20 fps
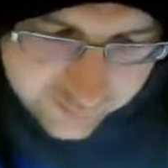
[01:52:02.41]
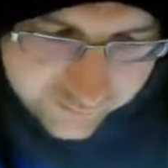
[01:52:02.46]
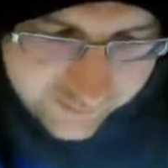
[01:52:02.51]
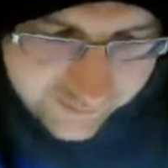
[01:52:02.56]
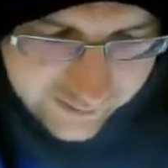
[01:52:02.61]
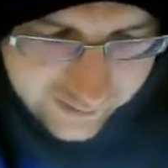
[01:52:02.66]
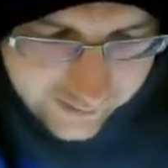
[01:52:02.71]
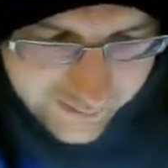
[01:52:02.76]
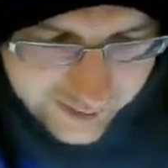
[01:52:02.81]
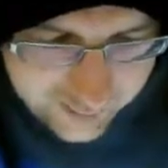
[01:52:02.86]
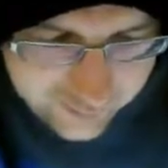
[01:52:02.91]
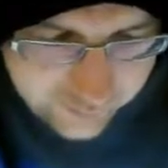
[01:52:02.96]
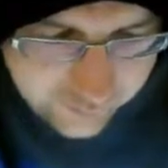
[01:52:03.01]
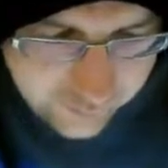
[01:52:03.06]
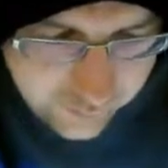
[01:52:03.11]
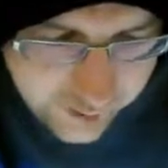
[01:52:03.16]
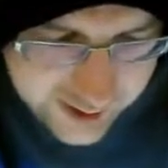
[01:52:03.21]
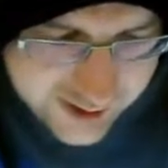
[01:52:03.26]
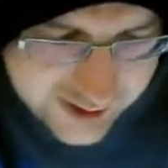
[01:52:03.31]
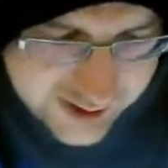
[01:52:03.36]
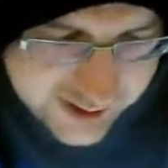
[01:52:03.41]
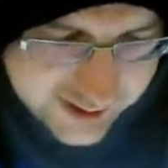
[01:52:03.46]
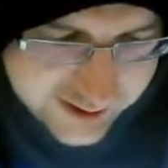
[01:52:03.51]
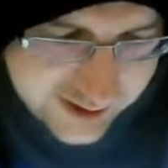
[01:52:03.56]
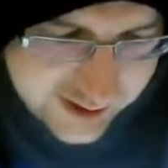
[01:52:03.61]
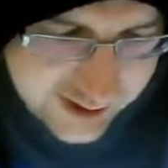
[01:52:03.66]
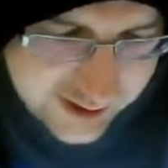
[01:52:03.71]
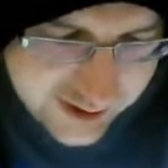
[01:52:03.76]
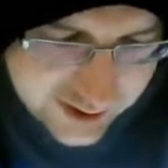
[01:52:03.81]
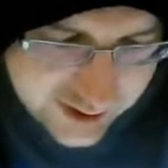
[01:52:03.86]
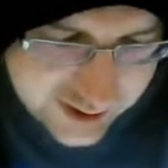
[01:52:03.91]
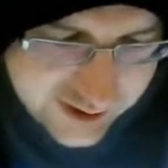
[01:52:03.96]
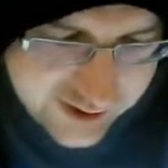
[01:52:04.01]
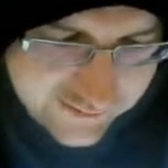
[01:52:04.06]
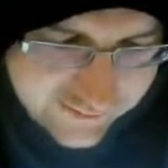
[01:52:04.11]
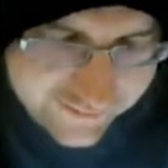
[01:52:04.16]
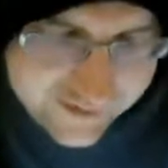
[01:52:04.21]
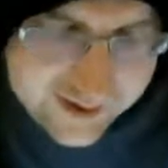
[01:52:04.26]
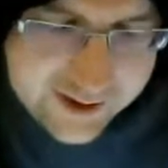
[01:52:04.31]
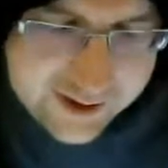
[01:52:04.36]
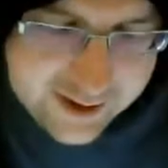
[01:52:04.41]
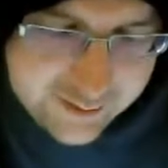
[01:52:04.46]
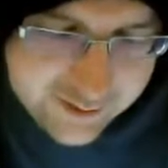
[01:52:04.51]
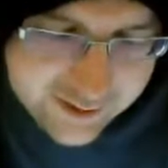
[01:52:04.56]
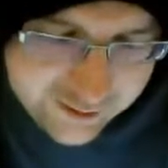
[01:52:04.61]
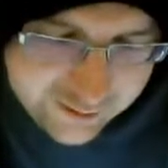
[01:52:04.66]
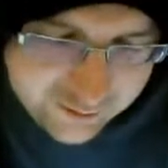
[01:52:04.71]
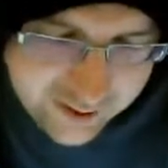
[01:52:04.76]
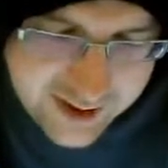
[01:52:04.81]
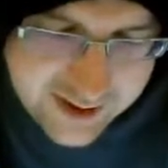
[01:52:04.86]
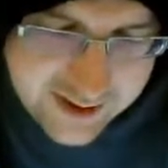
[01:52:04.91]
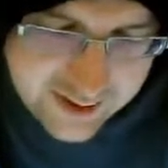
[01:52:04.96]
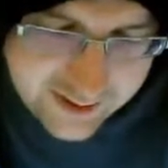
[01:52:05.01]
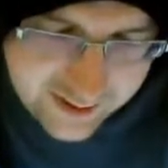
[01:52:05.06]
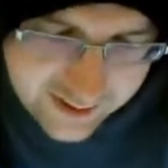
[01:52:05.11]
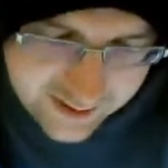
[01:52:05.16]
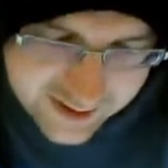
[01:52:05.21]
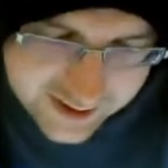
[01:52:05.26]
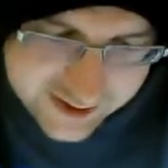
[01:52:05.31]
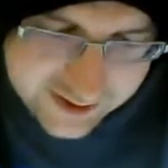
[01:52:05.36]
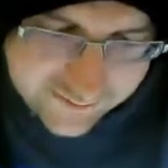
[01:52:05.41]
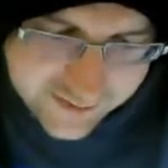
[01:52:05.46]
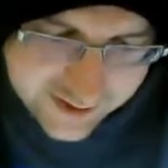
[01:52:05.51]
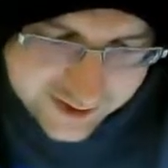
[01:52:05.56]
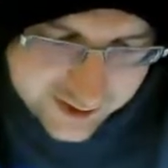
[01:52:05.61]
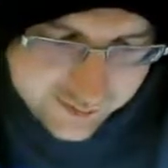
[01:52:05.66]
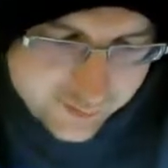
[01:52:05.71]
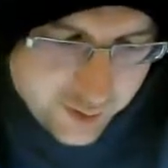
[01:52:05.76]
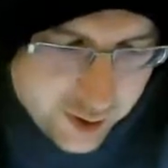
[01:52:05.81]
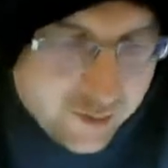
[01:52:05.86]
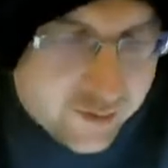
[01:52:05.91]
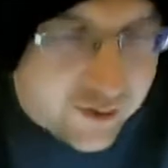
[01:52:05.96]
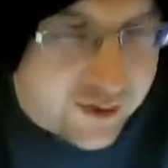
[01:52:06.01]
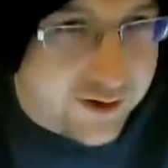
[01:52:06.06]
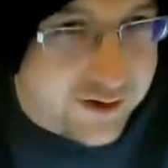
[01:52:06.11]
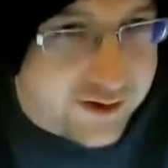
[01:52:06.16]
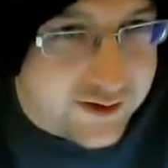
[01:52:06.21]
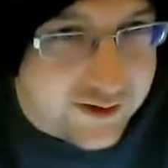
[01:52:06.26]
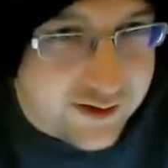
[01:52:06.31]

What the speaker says: to the amount which his initiative value is greater than that of his opponent.